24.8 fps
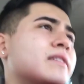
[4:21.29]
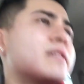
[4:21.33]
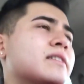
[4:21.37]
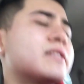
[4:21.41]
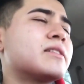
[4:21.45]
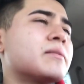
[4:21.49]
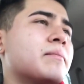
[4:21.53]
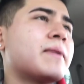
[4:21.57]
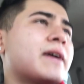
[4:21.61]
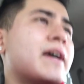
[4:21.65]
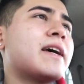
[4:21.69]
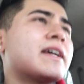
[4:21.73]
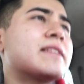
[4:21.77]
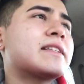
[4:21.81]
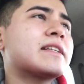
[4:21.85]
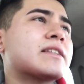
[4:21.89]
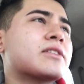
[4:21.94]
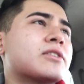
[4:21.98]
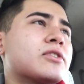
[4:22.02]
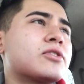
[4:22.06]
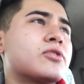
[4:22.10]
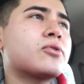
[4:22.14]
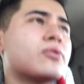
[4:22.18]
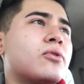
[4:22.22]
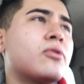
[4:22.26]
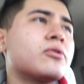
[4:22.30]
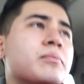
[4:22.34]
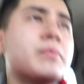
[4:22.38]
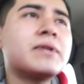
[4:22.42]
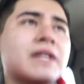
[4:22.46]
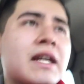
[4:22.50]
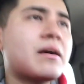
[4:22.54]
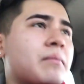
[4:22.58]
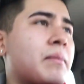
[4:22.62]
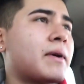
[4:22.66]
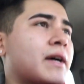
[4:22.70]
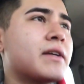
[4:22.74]
It's a mask that's controlled,
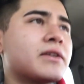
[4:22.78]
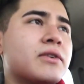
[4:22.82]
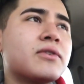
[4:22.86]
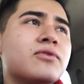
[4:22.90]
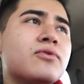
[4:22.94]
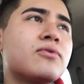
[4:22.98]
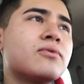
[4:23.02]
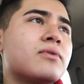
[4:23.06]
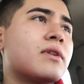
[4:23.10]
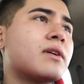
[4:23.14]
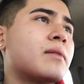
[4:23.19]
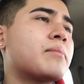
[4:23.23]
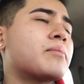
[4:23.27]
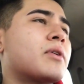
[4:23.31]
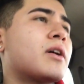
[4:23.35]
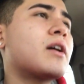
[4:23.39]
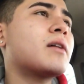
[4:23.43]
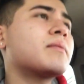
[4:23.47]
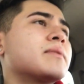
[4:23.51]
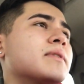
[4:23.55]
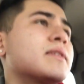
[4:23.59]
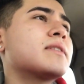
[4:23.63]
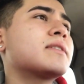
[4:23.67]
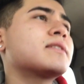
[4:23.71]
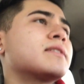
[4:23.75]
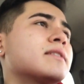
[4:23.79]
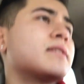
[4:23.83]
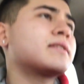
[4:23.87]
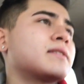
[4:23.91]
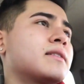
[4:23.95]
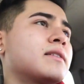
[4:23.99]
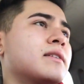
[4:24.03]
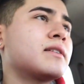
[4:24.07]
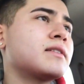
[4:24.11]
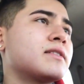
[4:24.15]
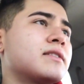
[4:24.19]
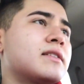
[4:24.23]
but not by you, I promise.
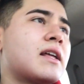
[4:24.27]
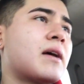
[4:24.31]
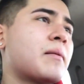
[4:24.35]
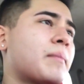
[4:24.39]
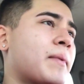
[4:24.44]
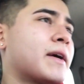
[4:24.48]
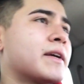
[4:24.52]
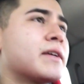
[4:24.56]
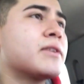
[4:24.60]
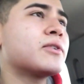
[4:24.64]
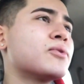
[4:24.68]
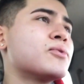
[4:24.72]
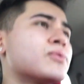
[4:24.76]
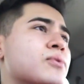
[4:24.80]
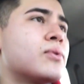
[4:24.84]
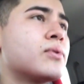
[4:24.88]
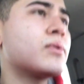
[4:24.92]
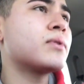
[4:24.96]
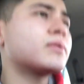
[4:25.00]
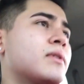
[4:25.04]
It's not by you.